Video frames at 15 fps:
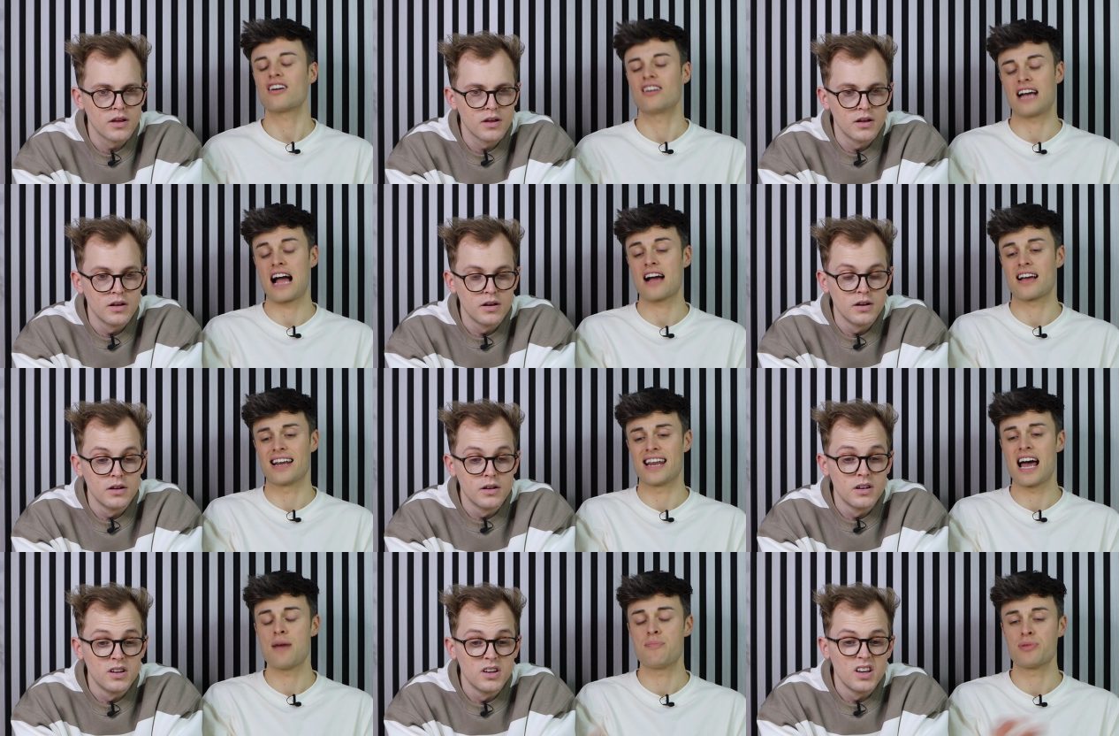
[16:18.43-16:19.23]
Speaker 1: could get an
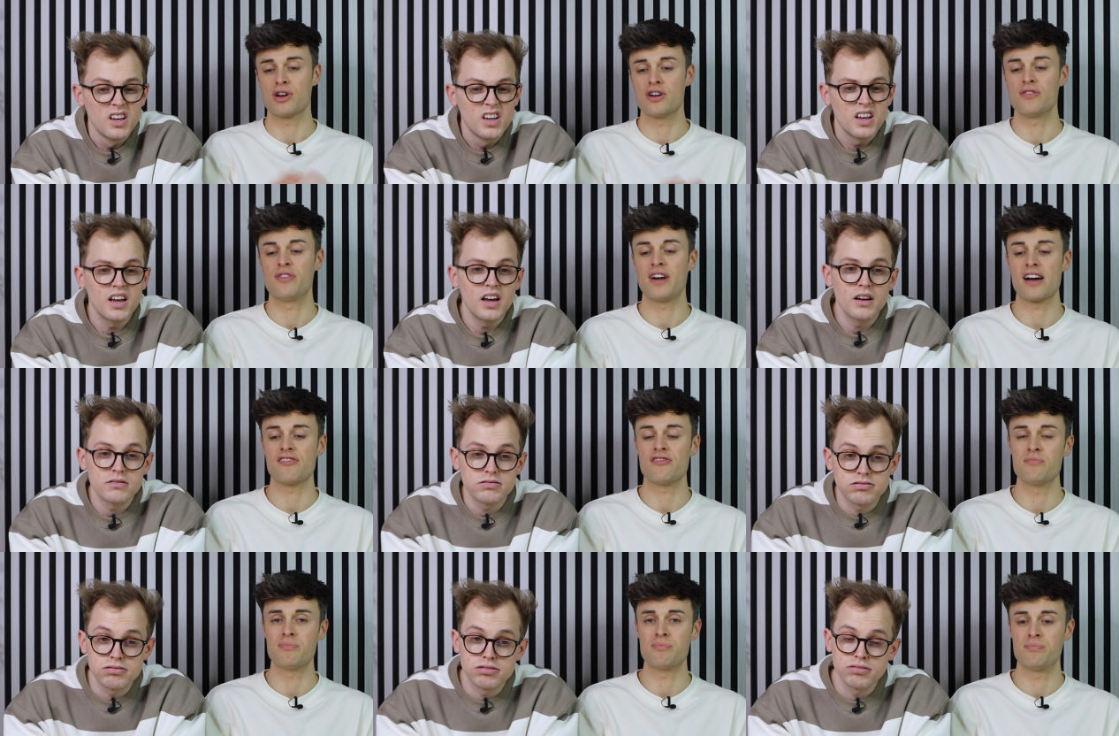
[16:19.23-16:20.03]
air purifier
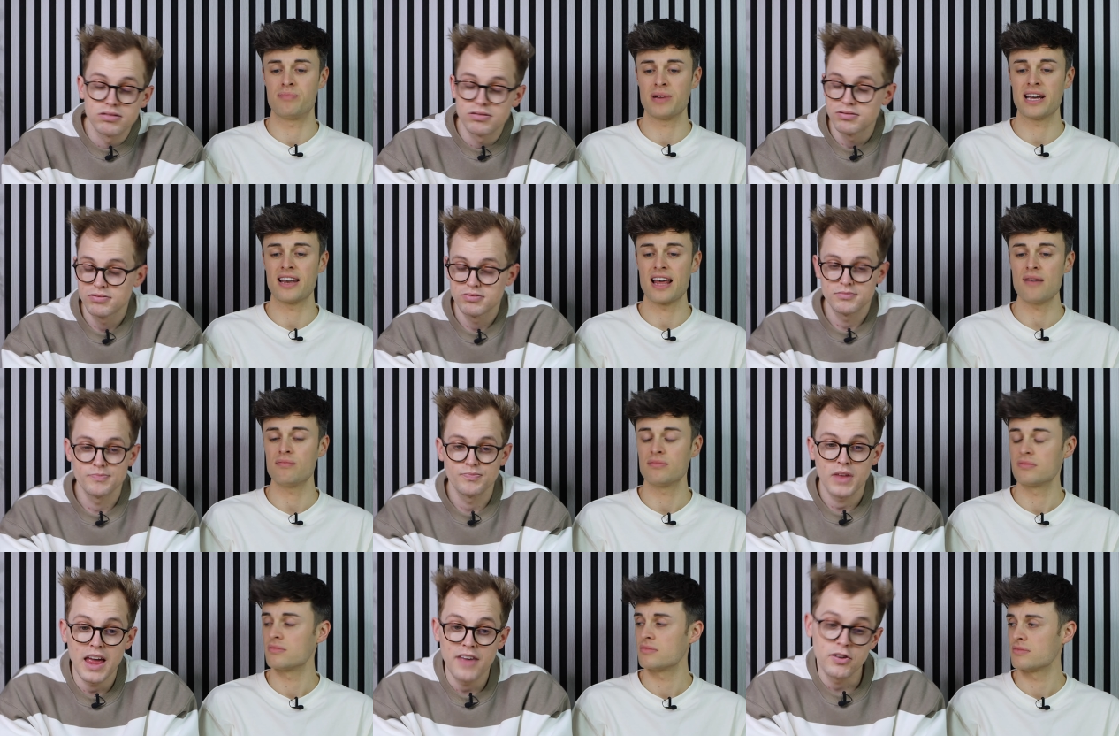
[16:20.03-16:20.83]
from
Speaker 2: B&M.
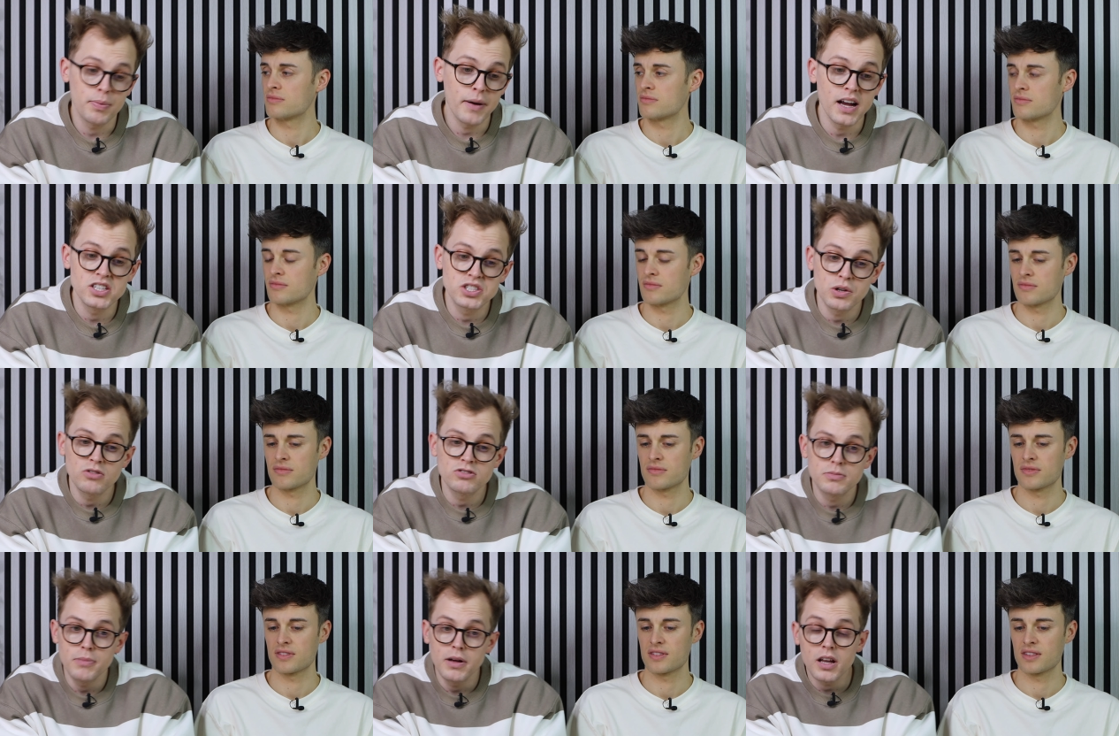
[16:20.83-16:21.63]
If you're paying
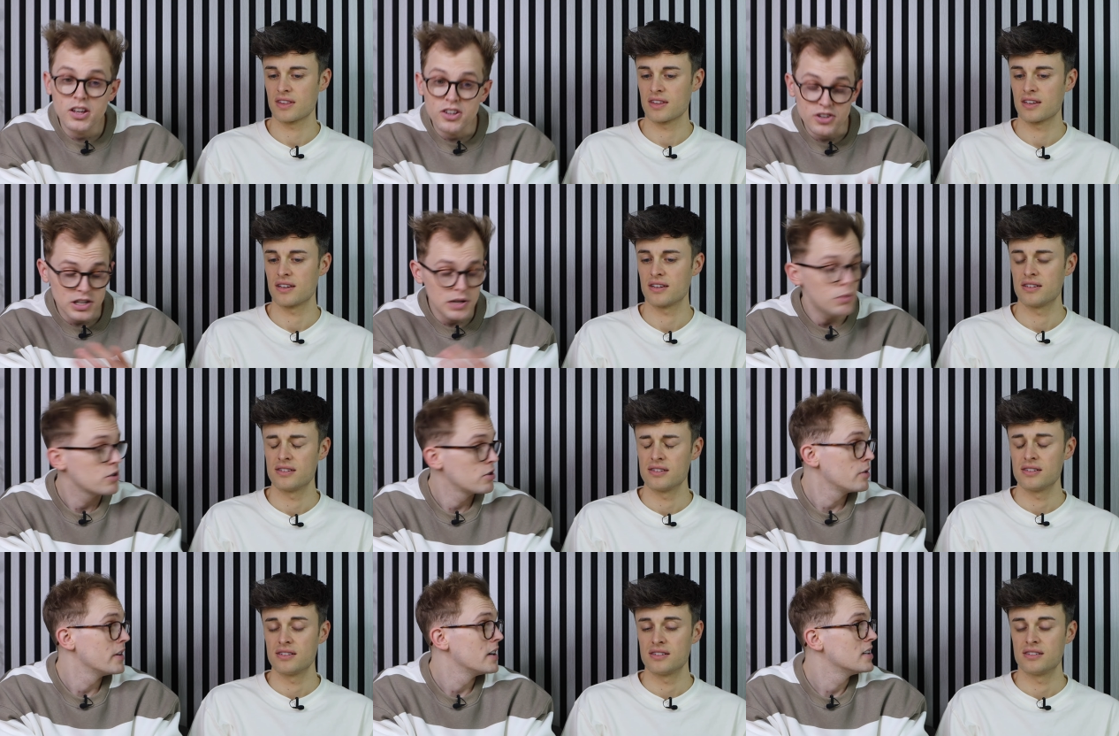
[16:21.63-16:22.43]
200 million, you're going to want
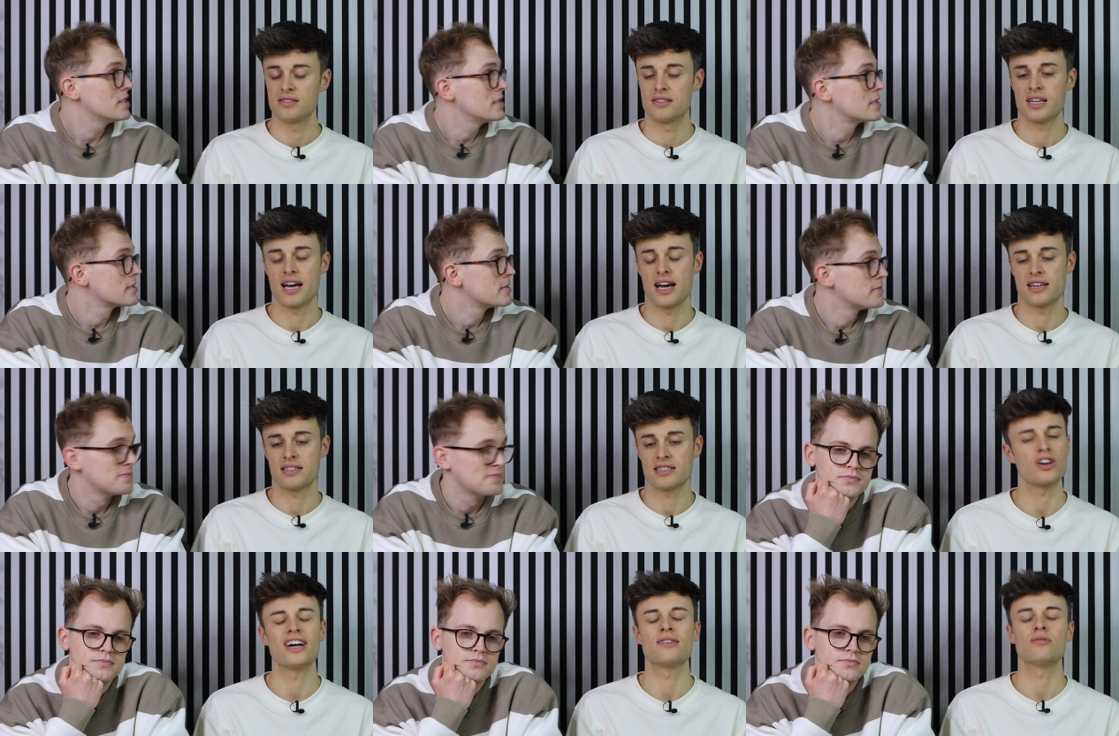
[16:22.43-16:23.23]
all this.
Speaker 1: Yes.
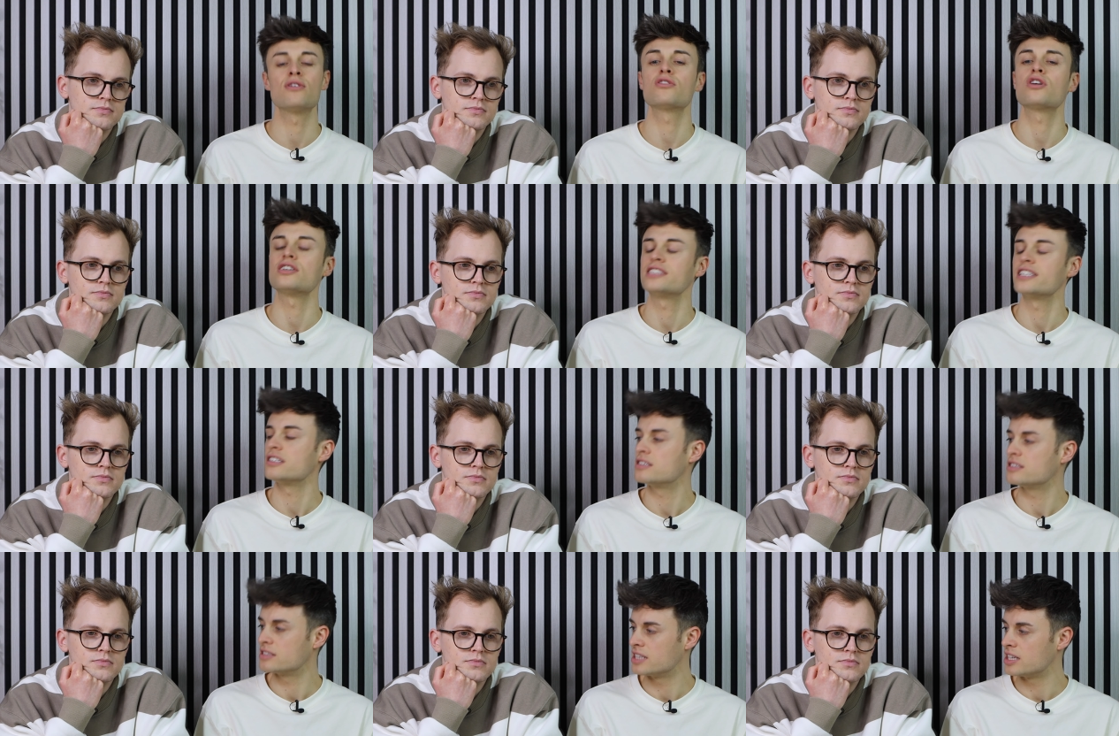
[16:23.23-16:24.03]
We've got a
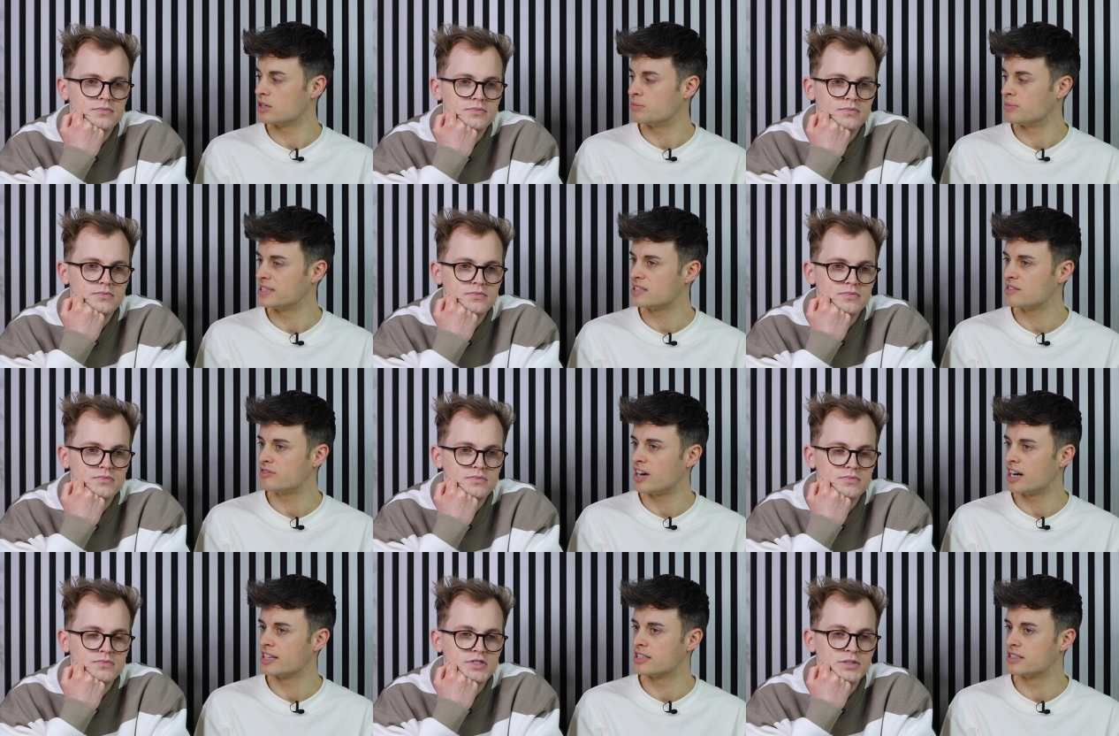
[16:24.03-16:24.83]

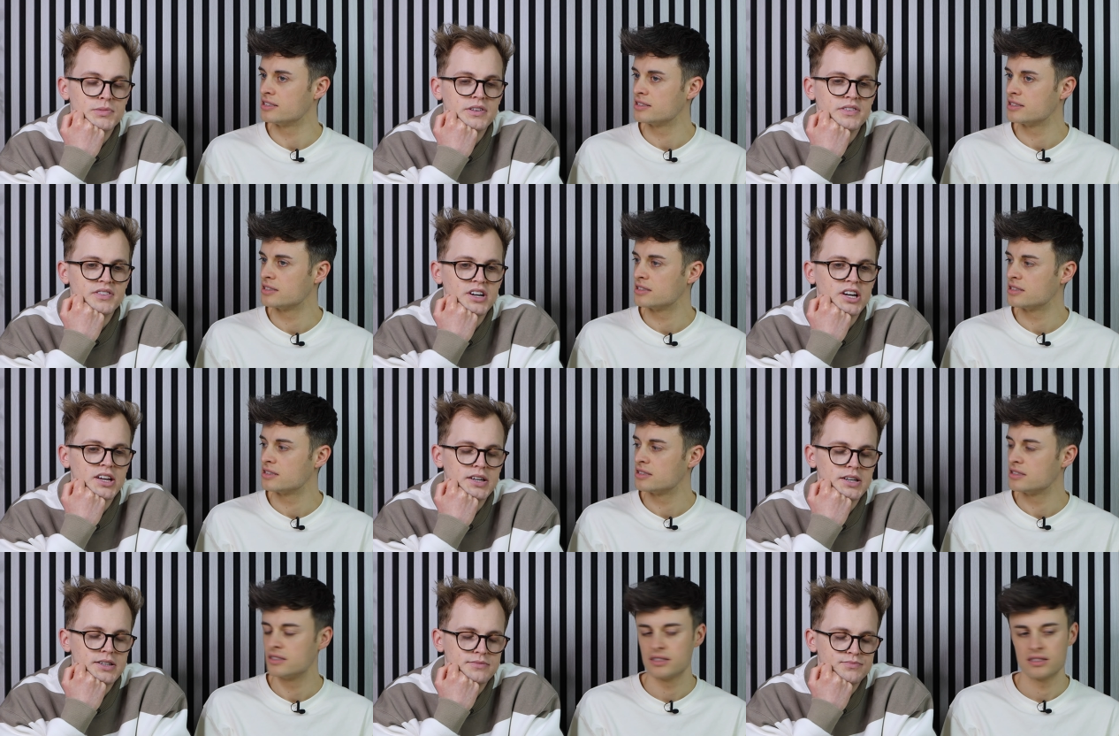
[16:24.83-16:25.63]
dehumidifier. Humidifier,
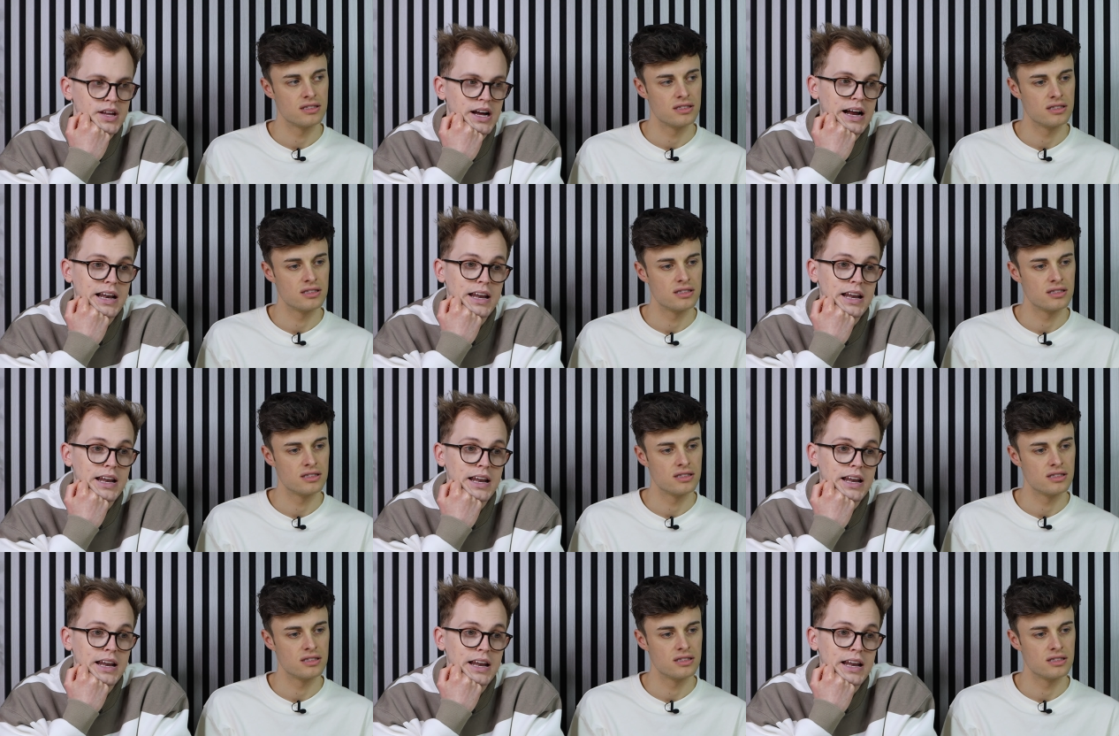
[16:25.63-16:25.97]
yeah. That